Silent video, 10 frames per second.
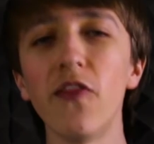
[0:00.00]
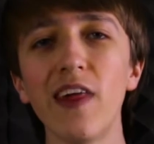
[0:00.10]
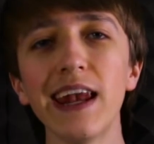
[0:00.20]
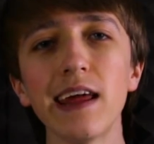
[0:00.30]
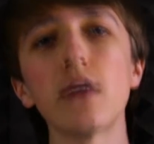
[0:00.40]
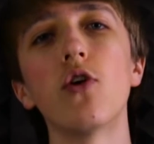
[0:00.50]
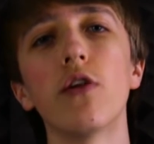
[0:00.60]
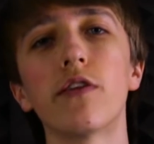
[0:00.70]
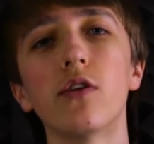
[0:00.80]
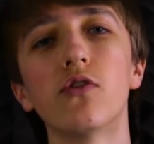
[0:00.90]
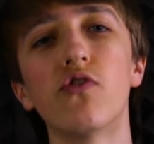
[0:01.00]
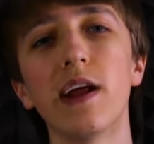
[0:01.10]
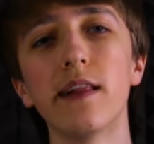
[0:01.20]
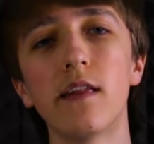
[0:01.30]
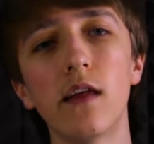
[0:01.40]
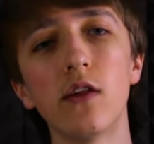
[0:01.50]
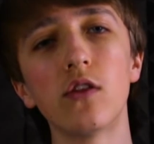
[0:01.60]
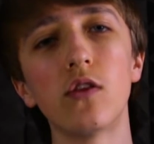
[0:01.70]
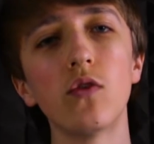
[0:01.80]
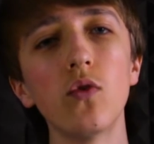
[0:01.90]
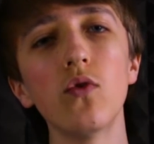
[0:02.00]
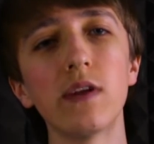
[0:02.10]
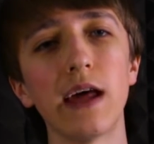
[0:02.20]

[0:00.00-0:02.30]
Then I also drilled two